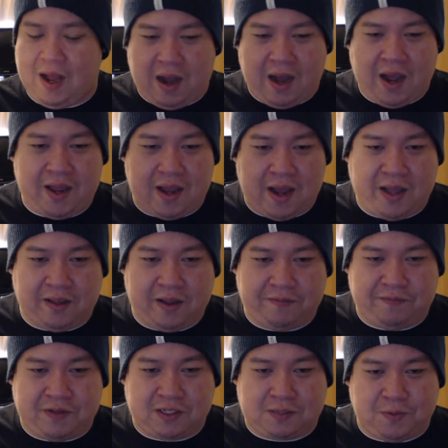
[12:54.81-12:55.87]
I
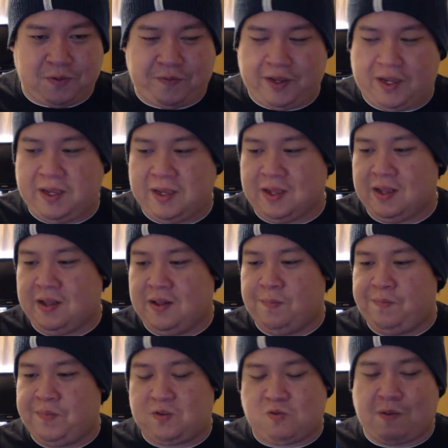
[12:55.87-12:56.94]
love this movie.
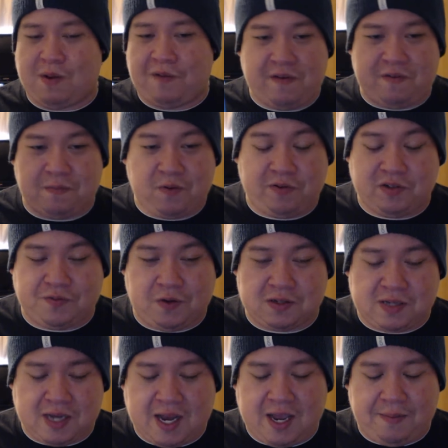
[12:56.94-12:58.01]
It's one of my favorite movies of
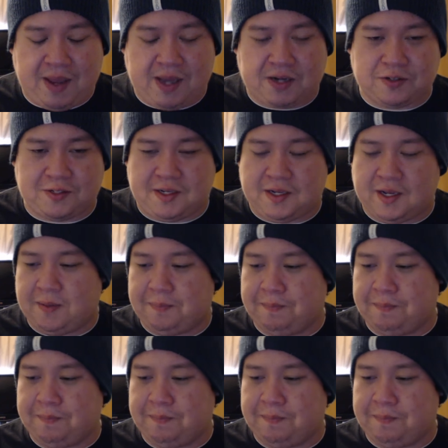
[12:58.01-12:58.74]
all time, actually.